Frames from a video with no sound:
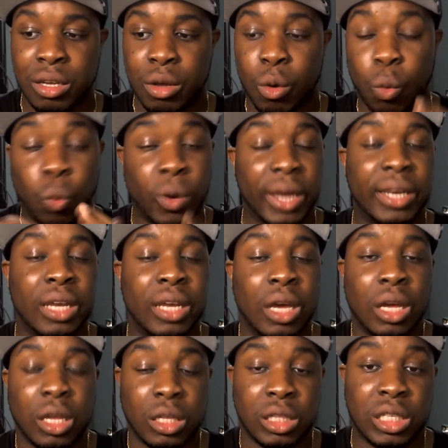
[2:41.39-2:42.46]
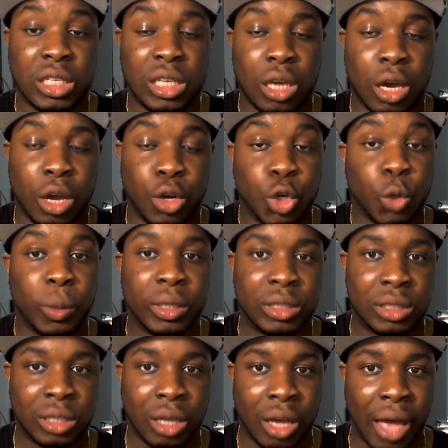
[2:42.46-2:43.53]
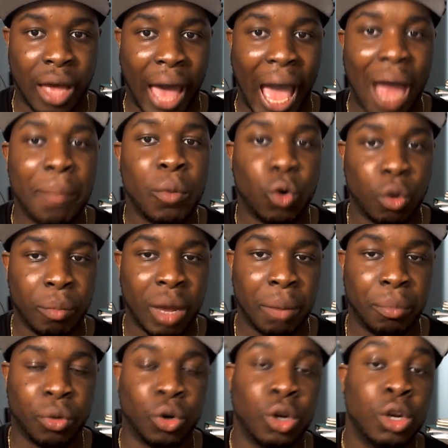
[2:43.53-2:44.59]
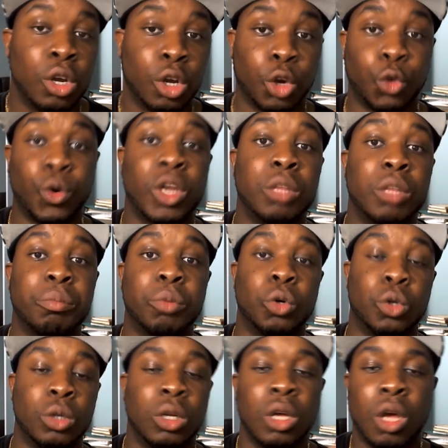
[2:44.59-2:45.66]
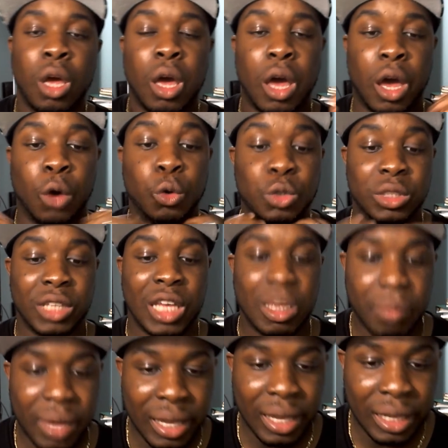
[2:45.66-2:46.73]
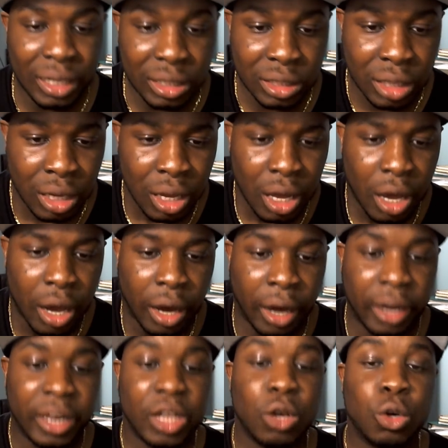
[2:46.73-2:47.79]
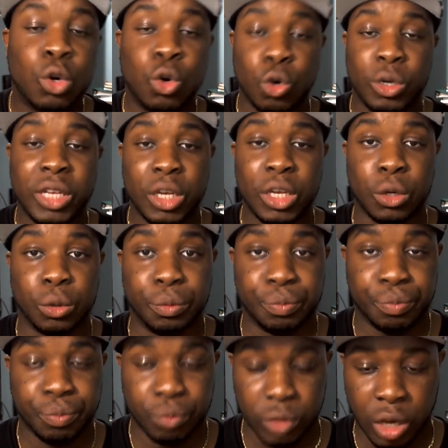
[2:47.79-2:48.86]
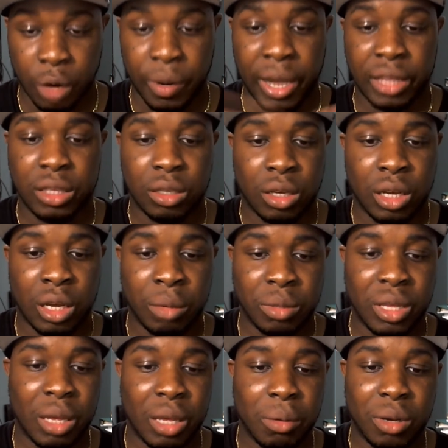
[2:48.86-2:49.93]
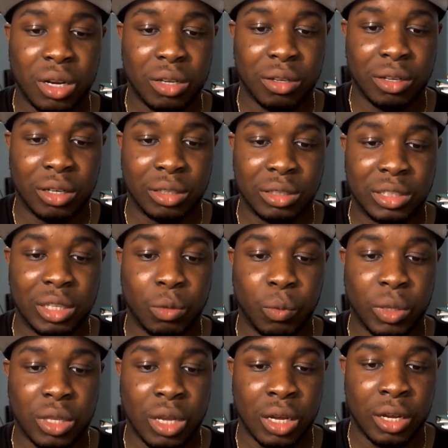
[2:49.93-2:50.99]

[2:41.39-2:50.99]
with the newest Admiral member, Green Bull, whose name is Ryo Kugio. All right, I think I'm gonna stick with